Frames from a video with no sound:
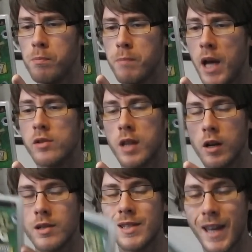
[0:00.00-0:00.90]
Metal
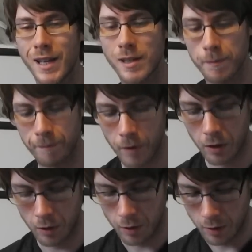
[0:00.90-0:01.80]
Slug 6
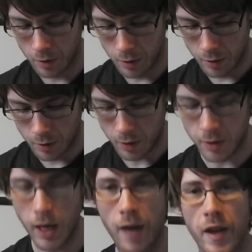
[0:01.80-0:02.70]

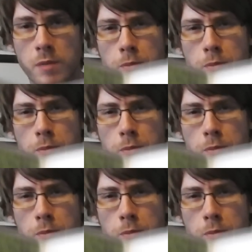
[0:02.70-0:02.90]
and uh, that's